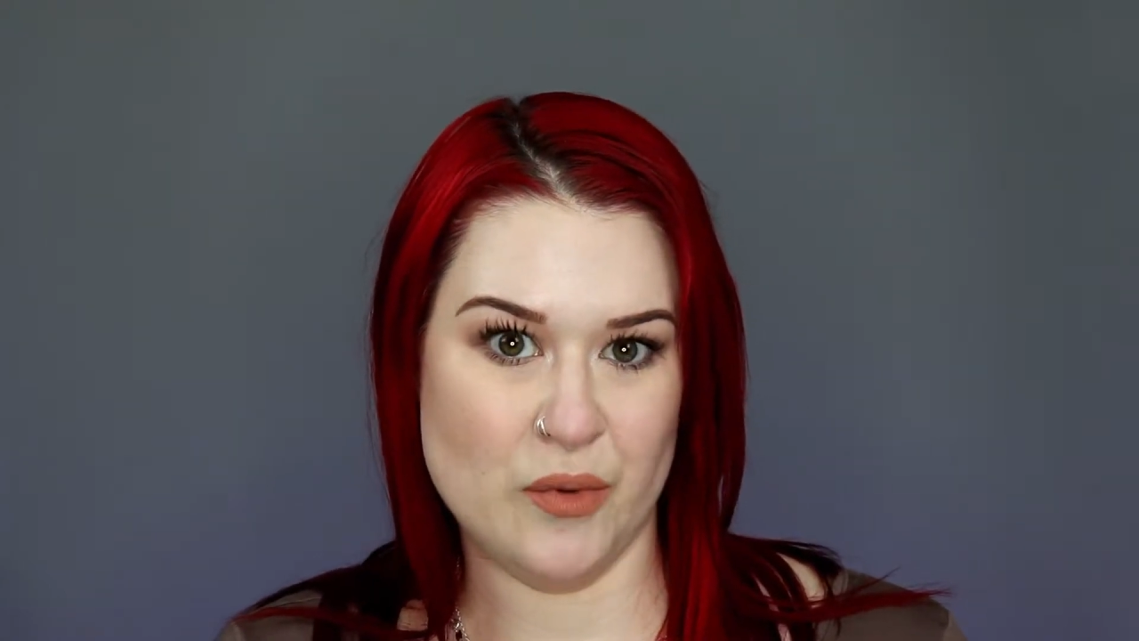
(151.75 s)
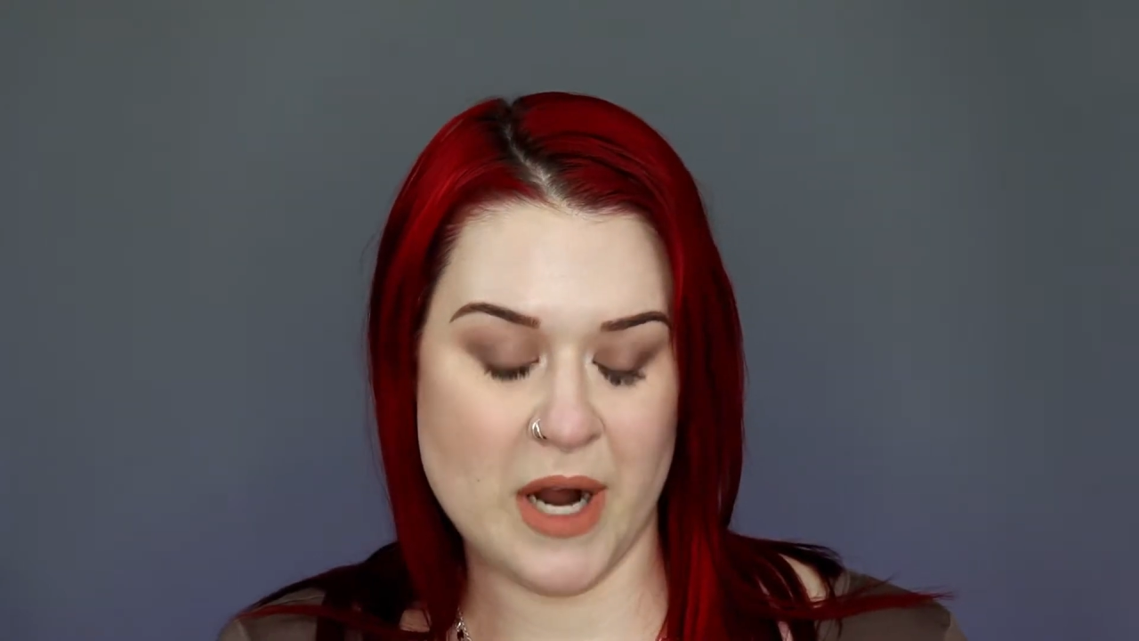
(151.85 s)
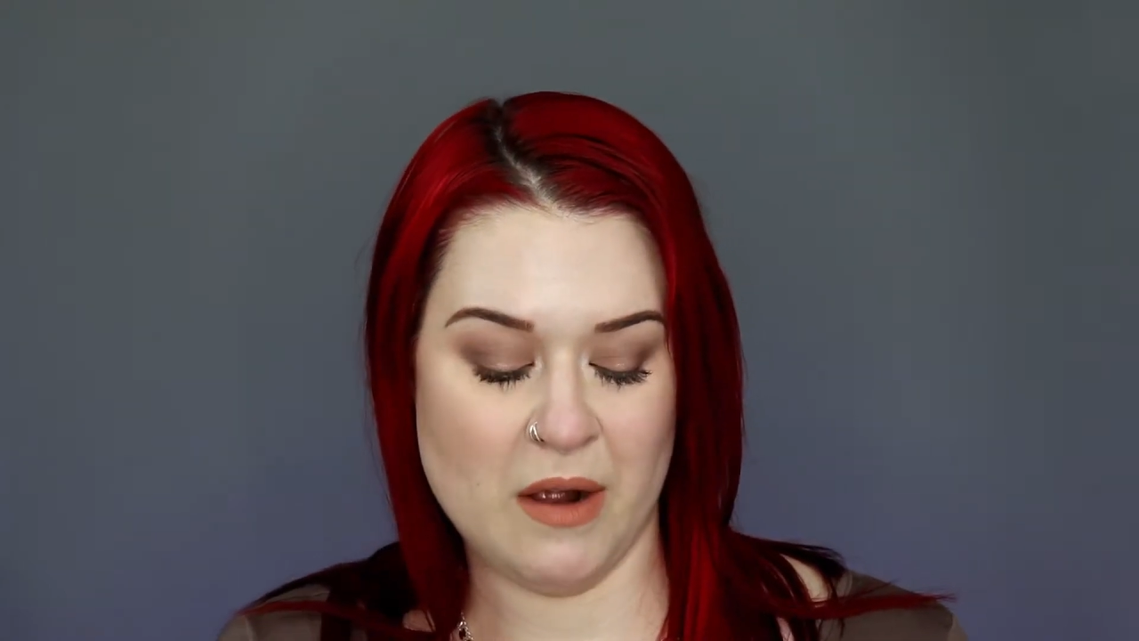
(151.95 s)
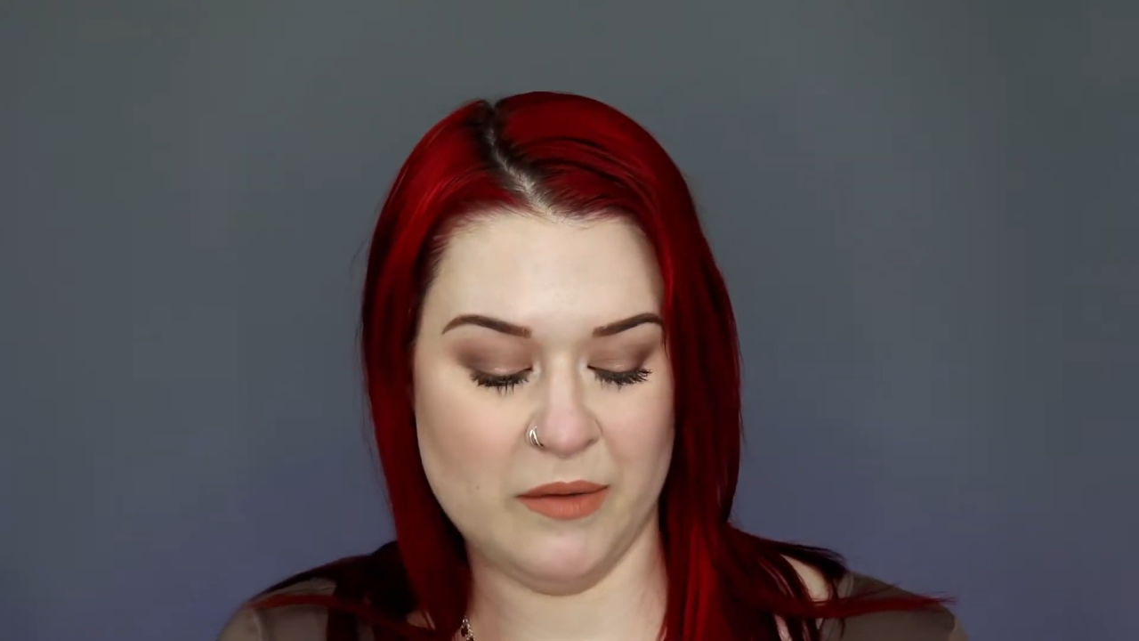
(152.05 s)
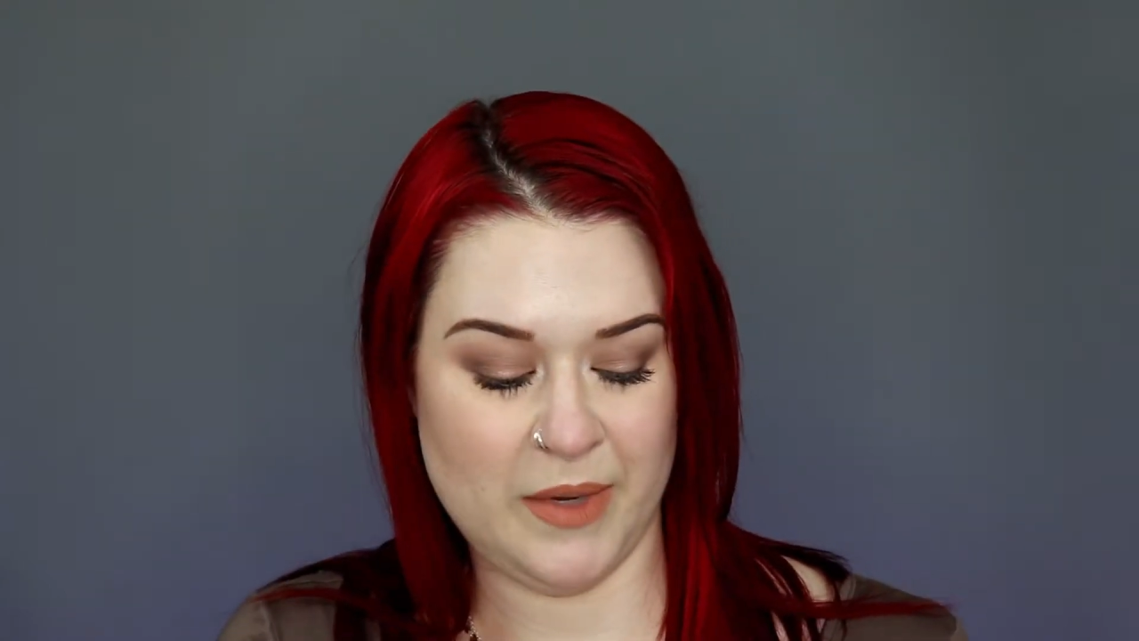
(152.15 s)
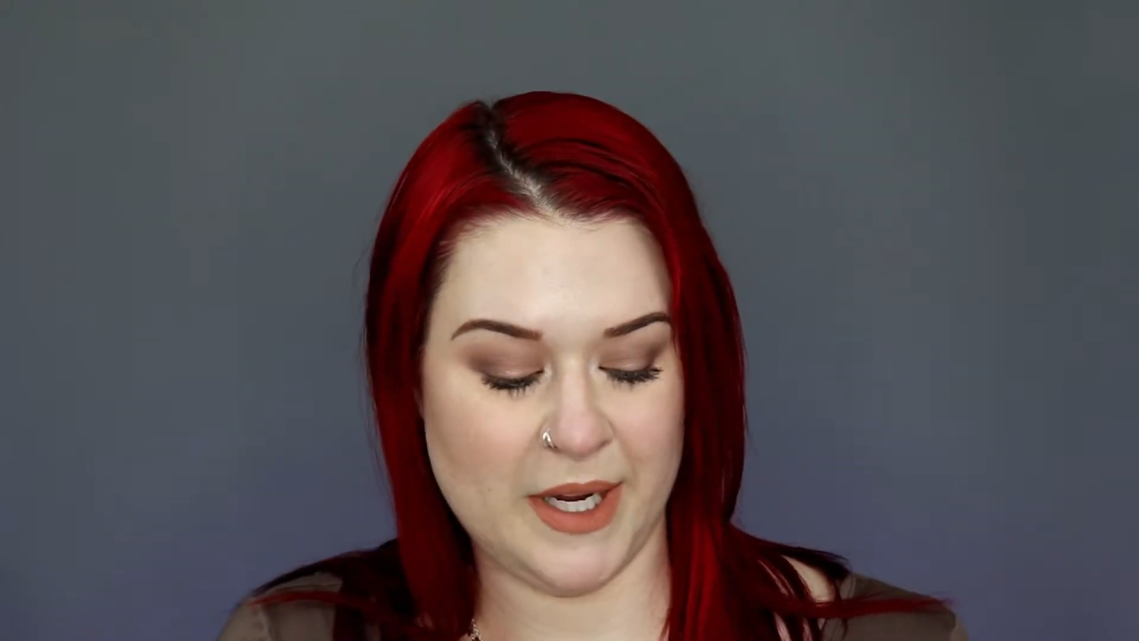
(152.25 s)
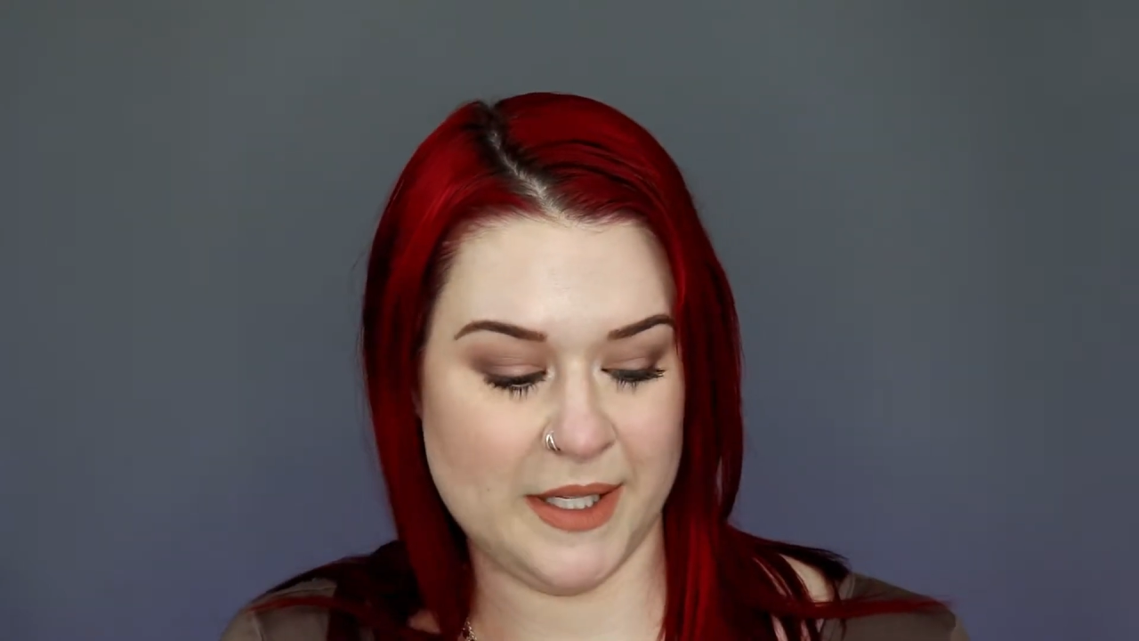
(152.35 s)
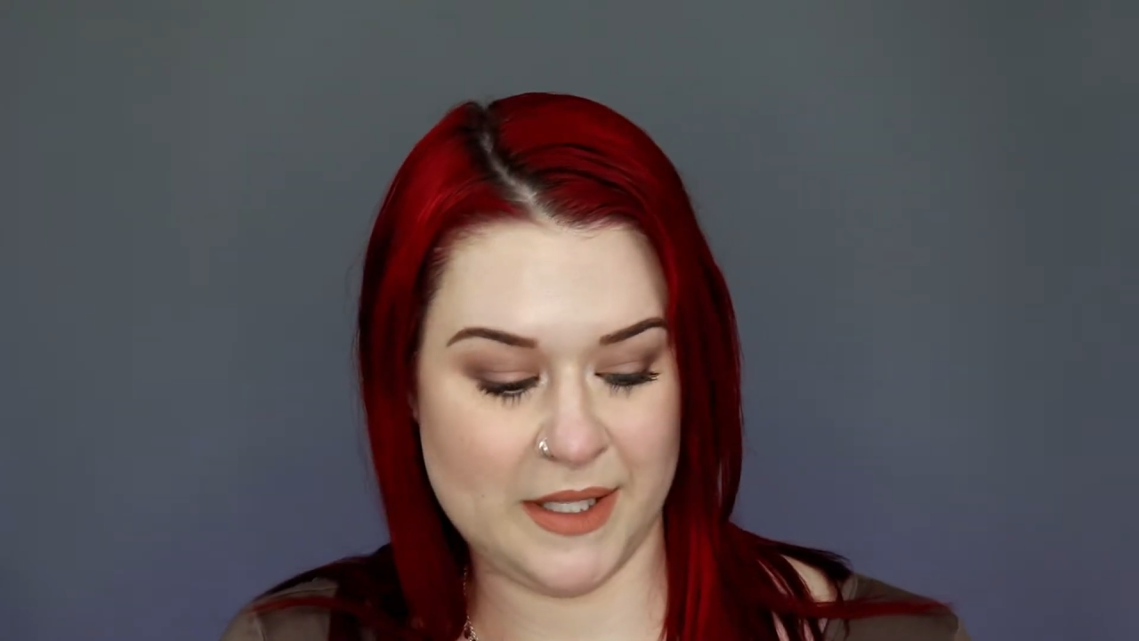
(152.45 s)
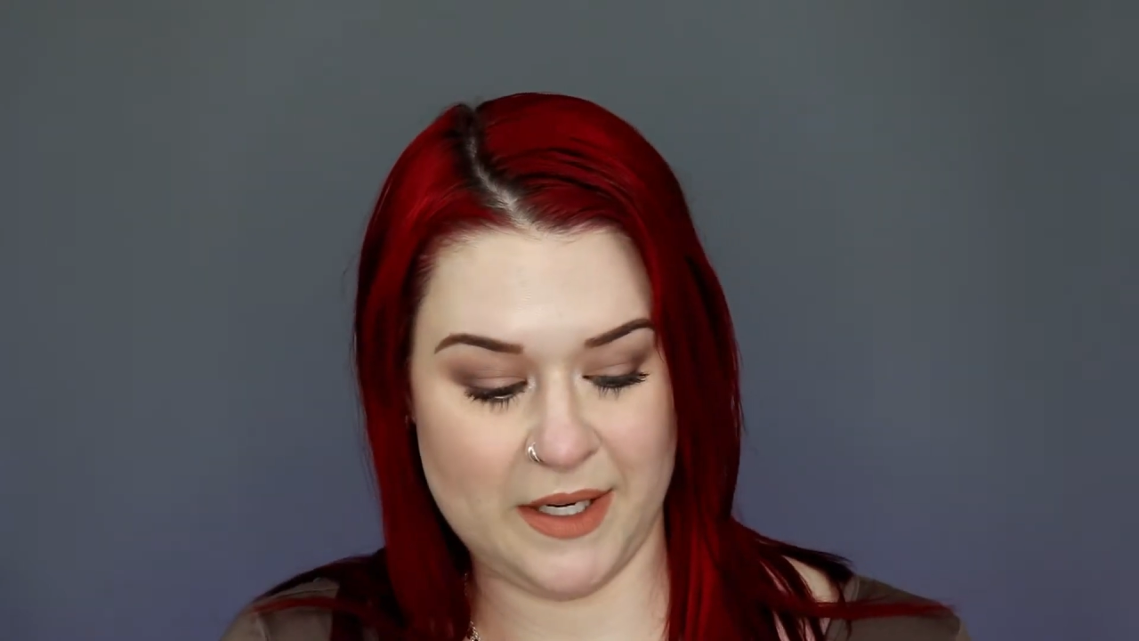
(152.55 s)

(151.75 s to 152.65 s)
brown because